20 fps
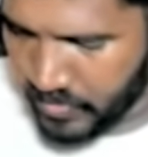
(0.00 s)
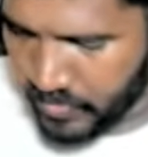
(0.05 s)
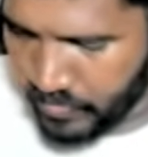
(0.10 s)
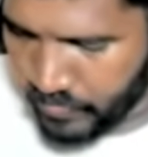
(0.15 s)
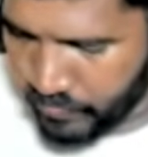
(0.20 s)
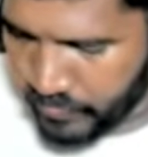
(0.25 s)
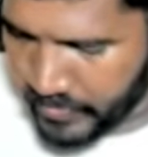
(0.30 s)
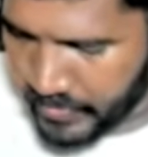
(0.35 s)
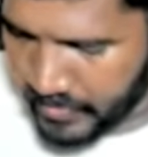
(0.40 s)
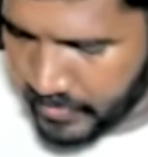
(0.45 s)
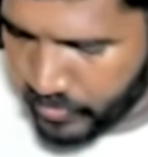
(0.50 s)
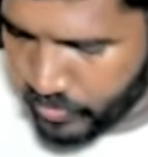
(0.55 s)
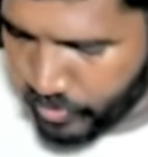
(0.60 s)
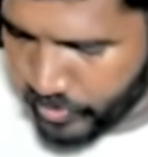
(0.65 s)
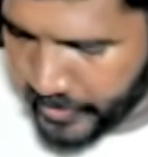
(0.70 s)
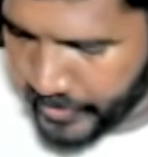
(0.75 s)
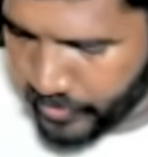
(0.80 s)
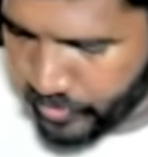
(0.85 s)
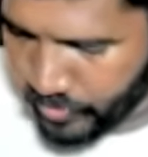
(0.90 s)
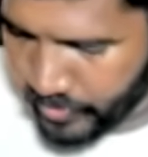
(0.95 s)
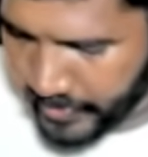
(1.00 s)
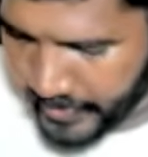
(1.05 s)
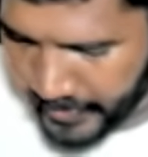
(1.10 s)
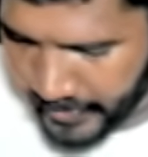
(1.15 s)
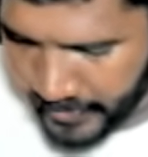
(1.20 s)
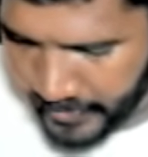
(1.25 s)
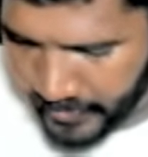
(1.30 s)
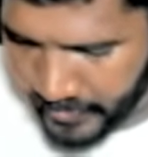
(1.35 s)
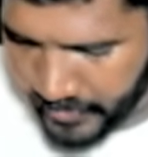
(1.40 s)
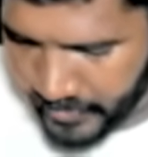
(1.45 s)
For
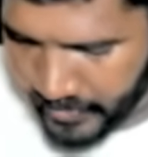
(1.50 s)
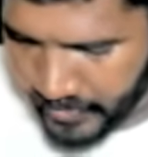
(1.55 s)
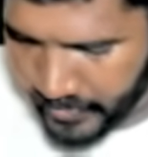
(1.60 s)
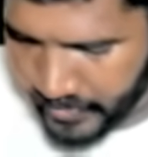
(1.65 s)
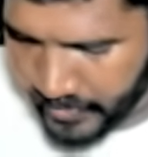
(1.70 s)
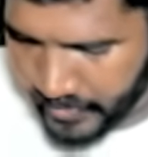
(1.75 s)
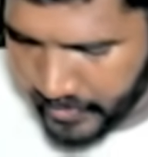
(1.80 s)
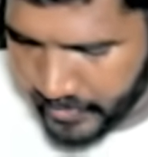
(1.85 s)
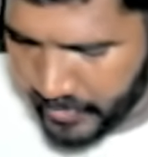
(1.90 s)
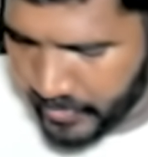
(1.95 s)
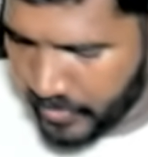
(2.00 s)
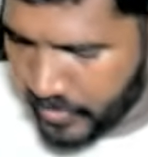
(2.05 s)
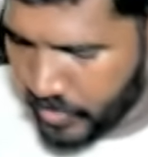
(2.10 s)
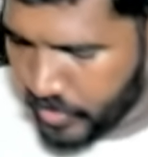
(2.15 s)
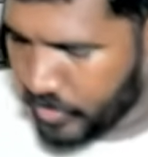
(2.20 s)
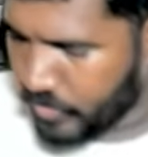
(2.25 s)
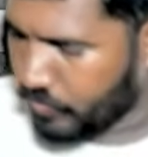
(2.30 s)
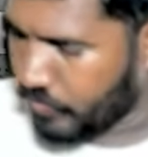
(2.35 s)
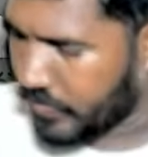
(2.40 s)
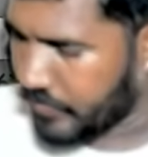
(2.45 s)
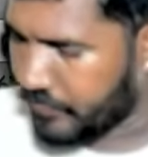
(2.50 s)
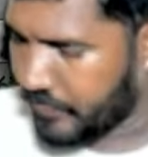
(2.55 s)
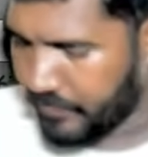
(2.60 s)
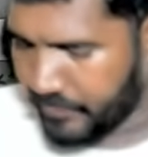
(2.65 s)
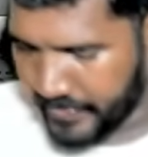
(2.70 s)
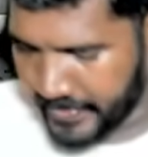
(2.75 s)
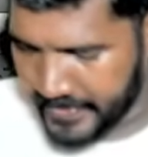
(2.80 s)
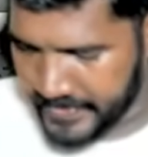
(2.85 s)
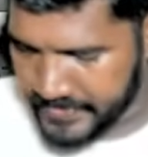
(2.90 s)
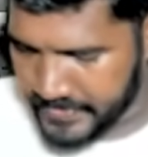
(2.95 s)
2020,
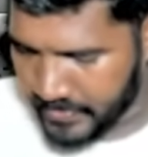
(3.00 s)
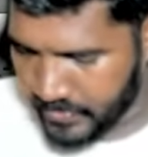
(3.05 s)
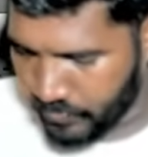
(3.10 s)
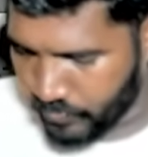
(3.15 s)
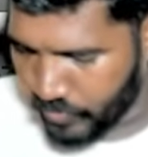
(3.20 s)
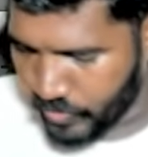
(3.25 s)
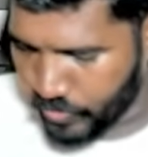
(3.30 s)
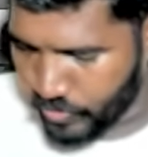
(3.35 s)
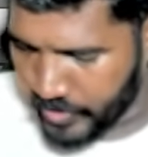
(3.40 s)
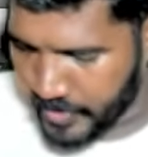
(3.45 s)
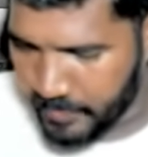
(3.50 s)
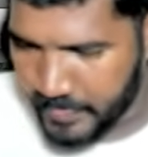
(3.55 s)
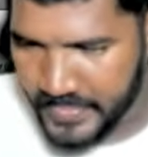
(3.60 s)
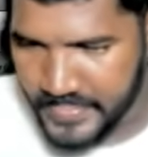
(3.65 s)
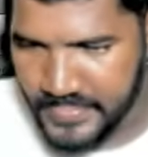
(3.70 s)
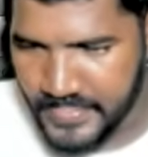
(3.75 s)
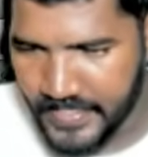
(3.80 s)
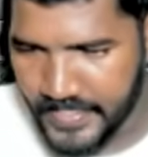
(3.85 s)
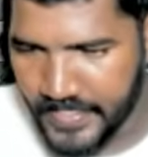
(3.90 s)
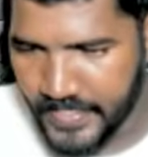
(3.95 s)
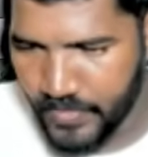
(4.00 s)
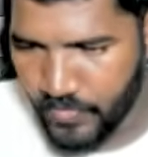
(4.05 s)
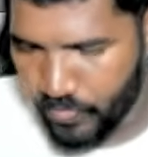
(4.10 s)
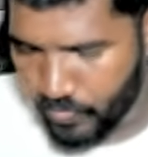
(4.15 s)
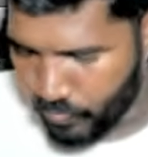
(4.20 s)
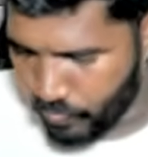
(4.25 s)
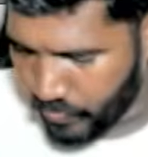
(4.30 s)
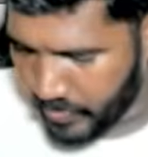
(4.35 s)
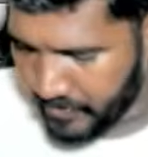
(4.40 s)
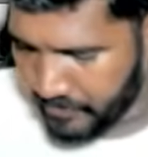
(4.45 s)
150 is the 120 plus 30,
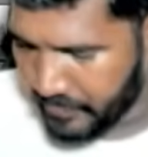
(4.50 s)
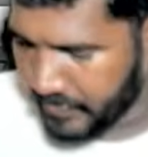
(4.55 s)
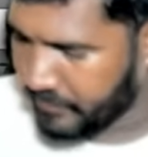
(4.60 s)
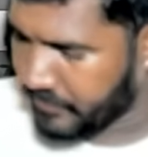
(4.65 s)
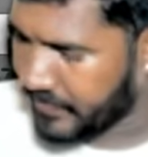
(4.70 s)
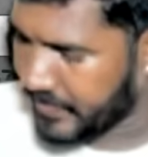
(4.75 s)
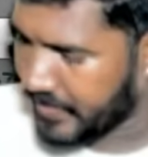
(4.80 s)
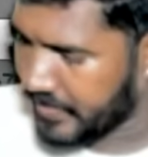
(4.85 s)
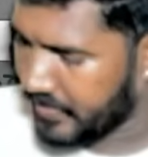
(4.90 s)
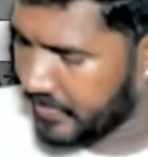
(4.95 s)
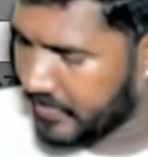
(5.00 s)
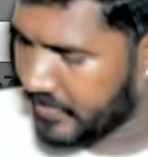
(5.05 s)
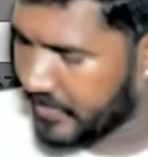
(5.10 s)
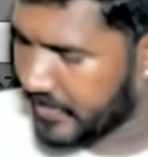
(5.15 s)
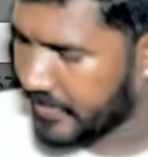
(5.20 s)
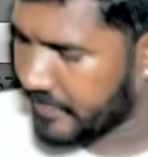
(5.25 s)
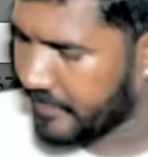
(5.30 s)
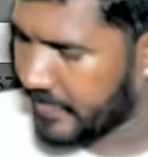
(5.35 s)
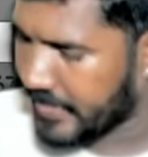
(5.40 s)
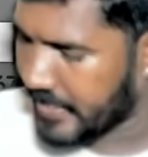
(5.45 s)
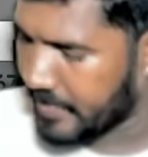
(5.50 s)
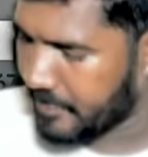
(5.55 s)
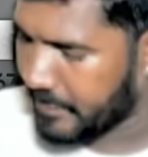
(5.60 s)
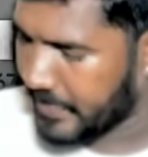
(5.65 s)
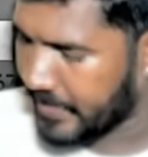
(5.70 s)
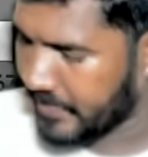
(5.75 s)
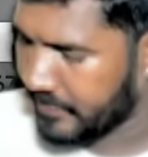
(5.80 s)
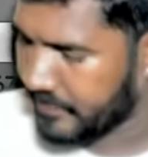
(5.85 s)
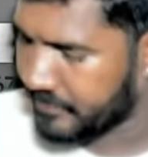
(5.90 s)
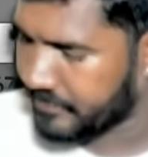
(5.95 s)
150 divided by
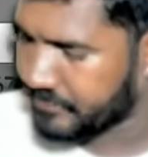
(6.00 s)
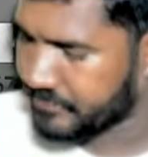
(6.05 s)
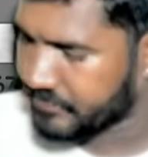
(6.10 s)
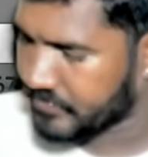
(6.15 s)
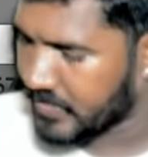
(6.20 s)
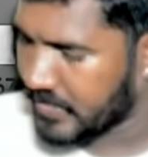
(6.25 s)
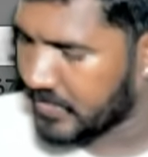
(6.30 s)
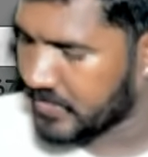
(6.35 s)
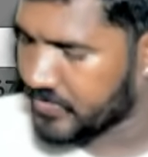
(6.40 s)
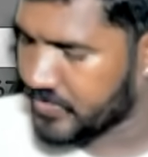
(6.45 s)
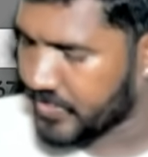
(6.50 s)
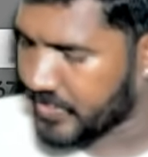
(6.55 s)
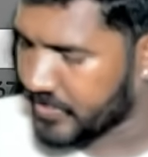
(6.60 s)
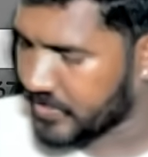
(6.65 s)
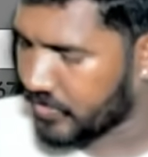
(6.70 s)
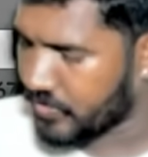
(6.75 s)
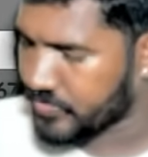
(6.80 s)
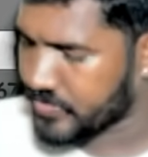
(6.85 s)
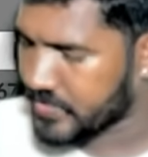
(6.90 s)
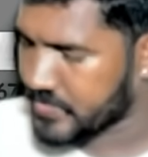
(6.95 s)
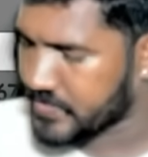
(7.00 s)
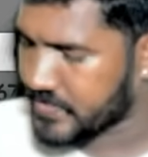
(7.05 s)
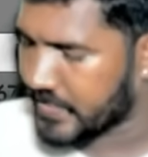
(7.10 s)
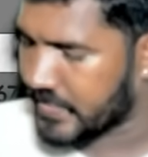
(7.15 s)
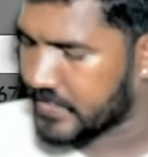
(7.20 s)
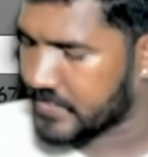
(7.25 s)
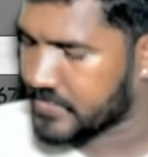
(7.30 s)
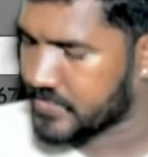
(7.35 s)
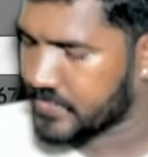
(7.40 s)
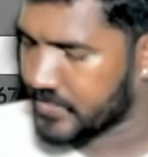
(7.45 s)
3000 sales
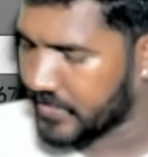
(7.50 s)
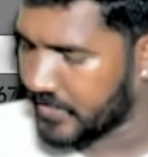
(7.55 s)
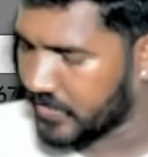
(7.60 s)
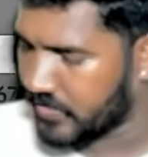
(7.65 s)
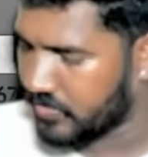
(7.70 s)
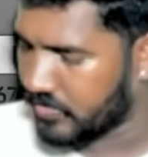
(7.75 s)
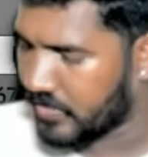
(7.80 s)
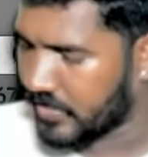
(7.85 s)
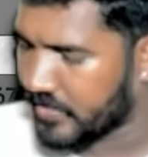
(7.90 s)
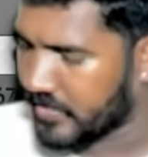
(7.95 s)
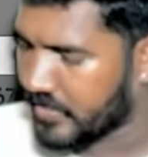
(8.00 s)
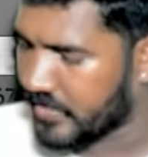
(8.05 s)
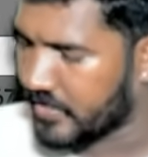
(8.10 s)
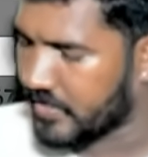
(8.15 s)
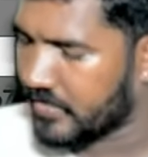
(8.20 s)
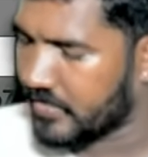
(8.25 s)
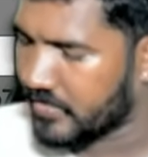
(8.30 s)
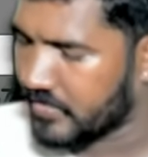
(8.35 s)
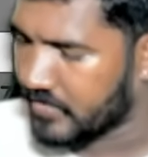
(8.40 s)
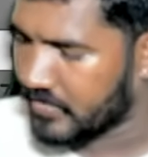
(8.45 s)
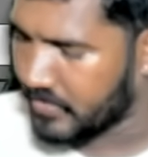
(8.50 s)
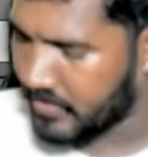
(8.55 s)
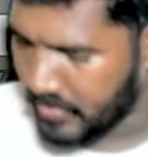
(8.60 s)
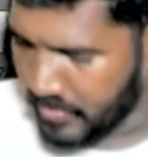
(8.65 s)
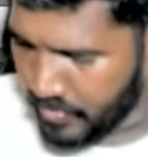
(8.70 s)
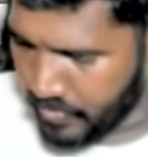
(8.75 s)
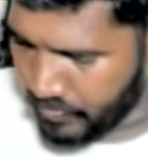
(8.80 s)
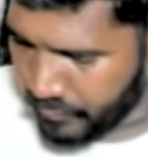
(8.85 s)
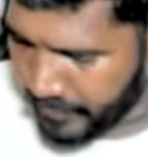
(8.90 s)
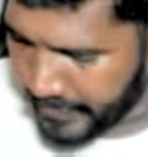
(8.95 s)
into 100,
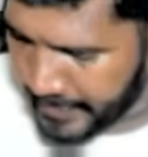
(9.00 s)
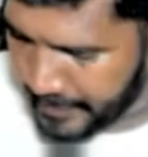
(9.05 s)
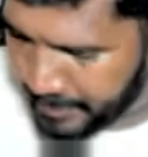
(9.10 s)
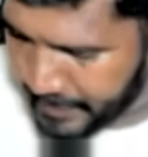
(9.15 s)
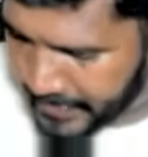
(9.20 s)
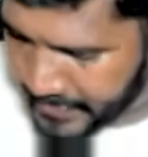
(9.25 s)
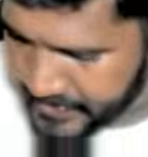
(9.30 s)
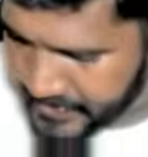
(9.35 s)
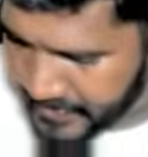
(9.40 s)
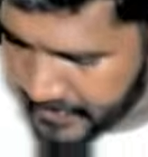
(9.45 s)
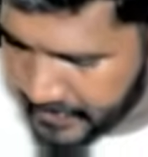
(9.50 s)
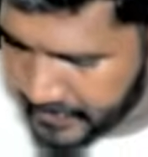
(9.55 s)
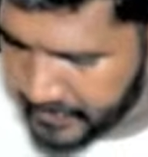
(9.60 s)
5%.